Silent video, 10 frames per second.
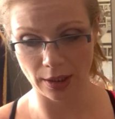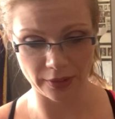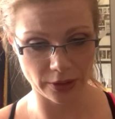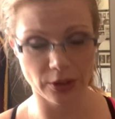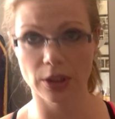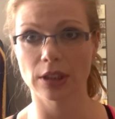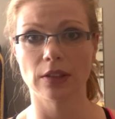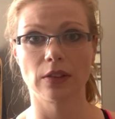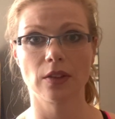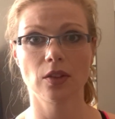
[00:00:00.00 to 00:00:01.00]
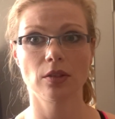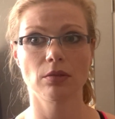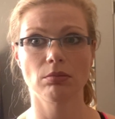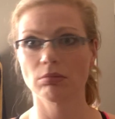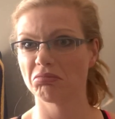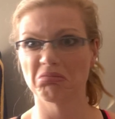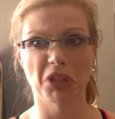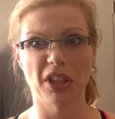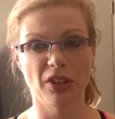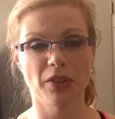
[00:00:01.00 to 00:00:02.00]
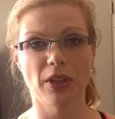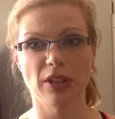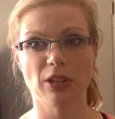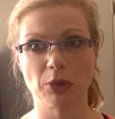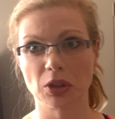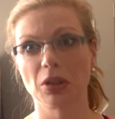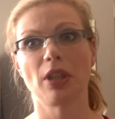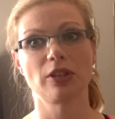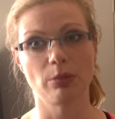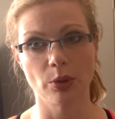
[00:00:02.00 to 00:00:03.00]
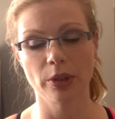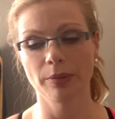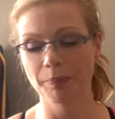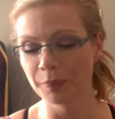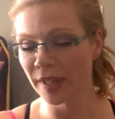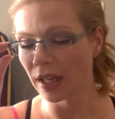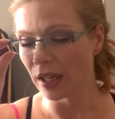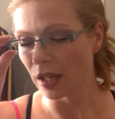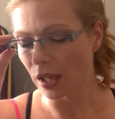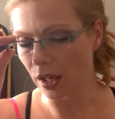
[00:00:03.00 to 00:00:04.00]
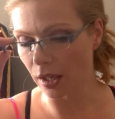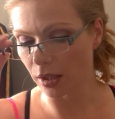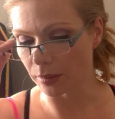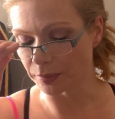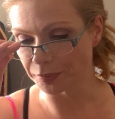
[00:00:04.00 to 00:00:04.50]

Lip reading: have illustrations and they look very similar across the board. A